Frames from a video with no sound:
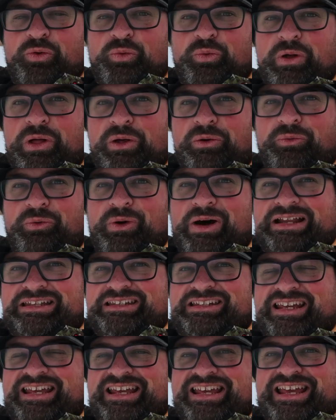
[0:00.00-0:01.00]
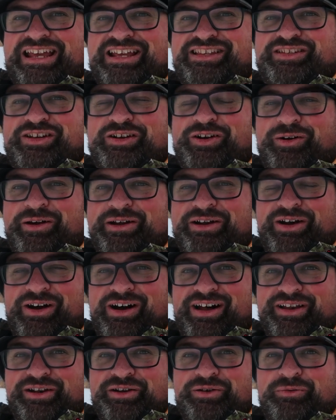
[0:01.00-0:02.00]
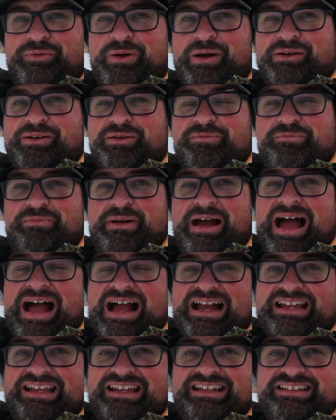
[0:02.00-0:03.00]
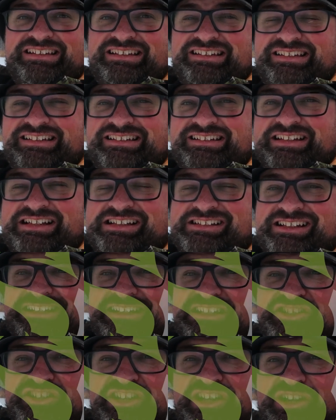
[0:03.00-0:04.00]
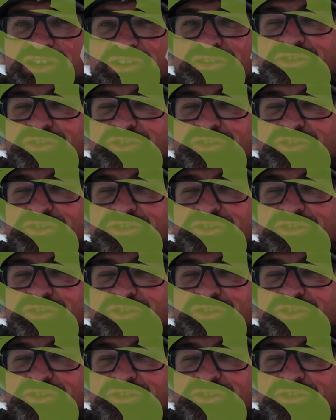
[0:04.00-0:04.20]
Well, what is going on? Welcome back to Clayton Schick